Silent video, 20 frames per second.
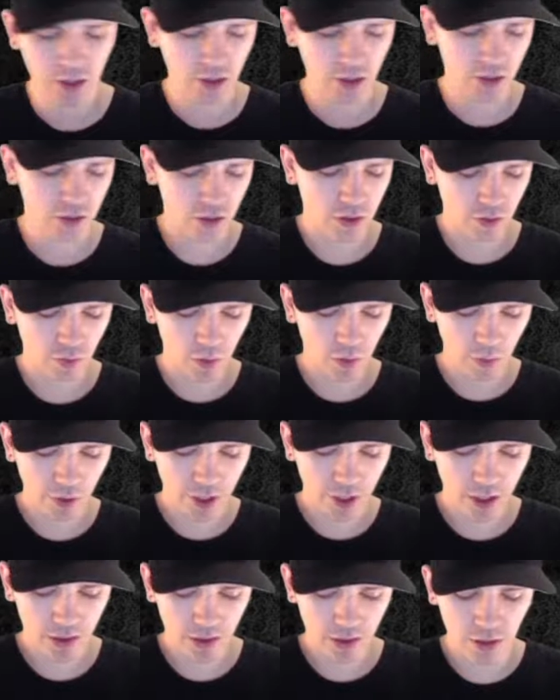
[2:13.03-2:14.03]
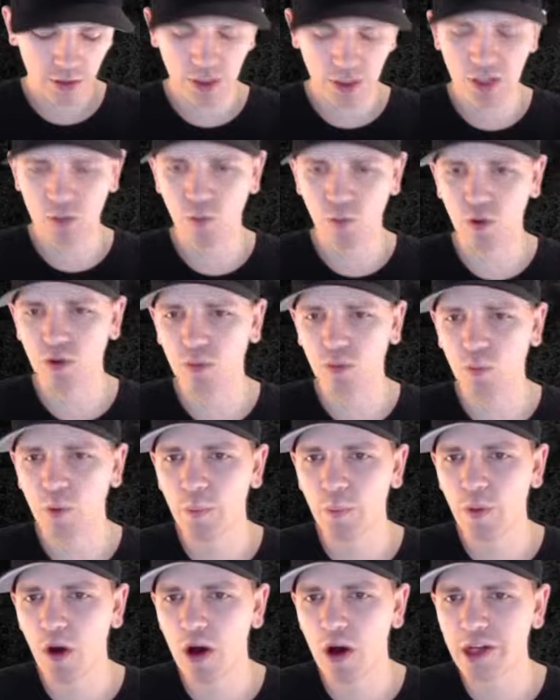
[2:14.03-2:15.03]
So what we're going to do is we'll
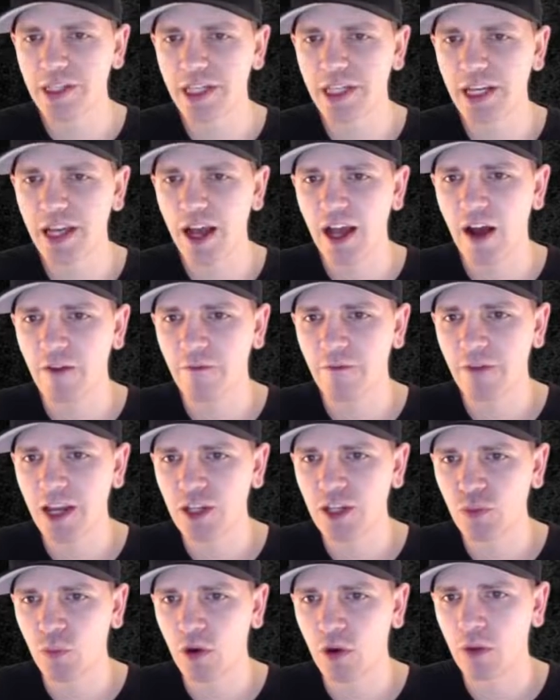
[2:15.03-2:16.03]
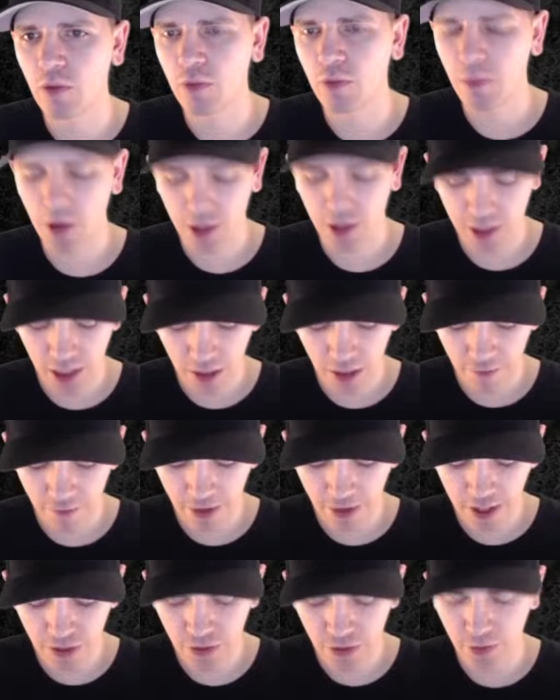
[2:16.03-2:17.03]
pause it on phase 1, we'll pause it on
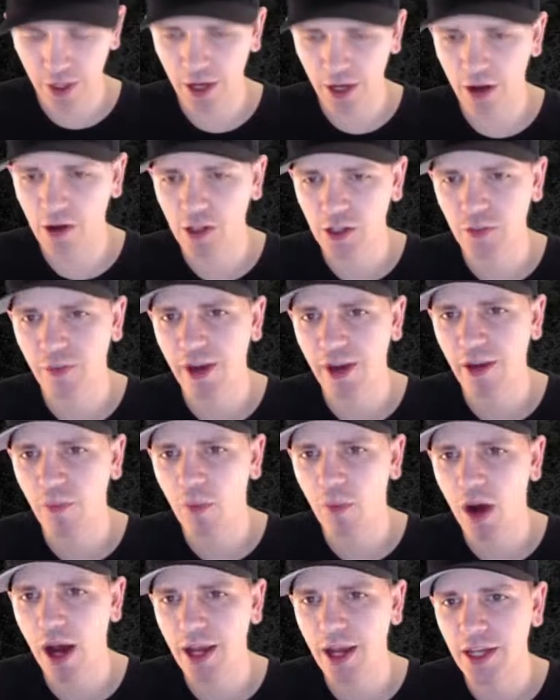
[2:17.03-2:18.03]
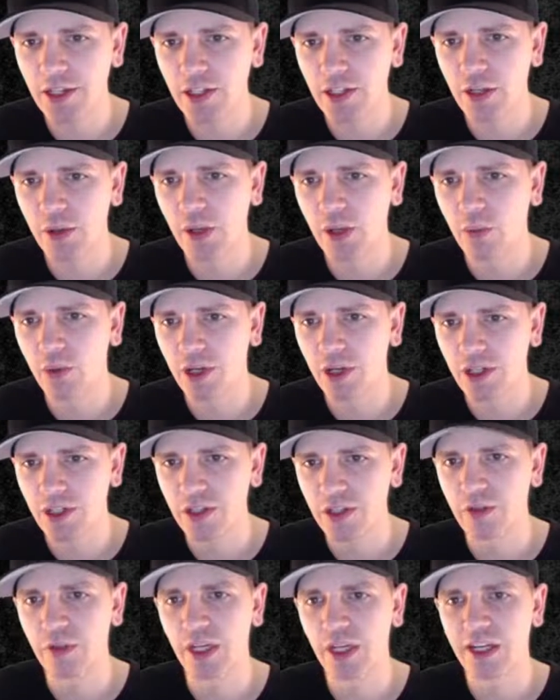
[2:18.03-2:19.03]
phase 3, and I'll explain why he's doing what he's
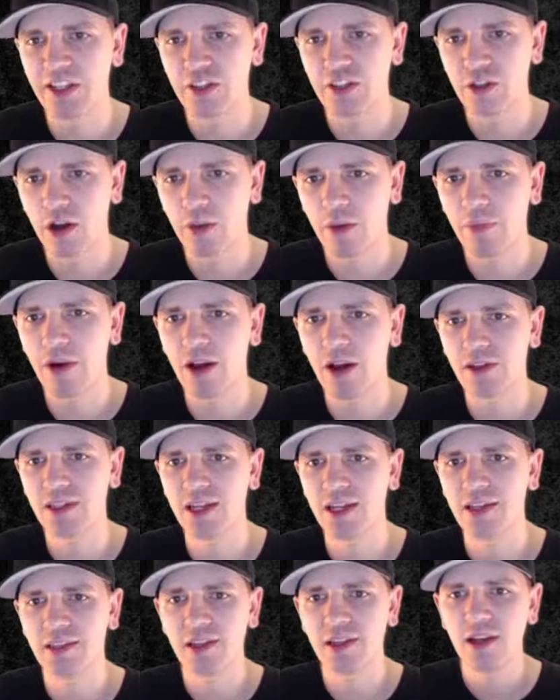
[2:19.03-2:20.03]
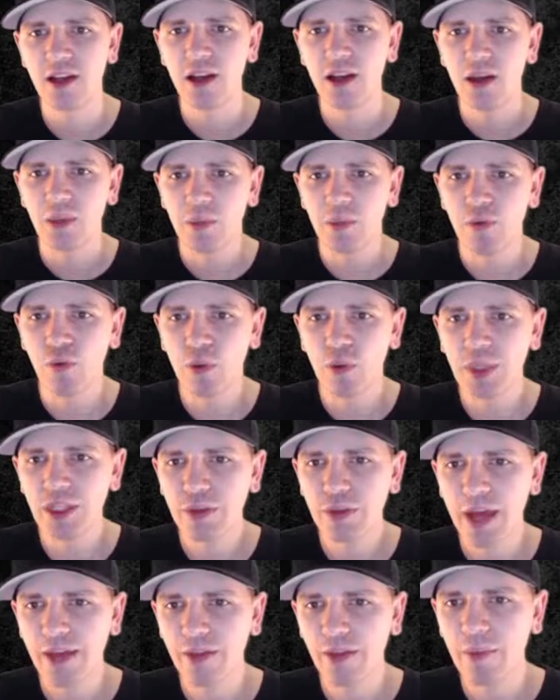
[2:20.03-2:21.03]
doing in his thought process. Before we
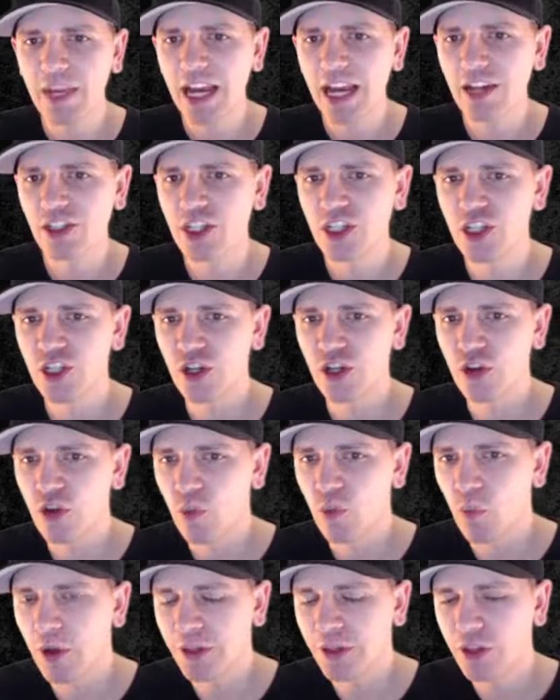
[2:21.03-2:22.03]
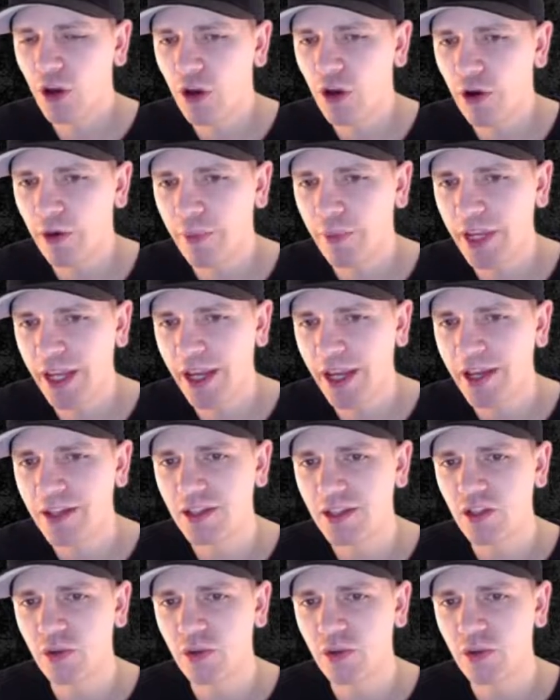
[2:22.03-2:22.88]
do that, let me actually show you what the army is.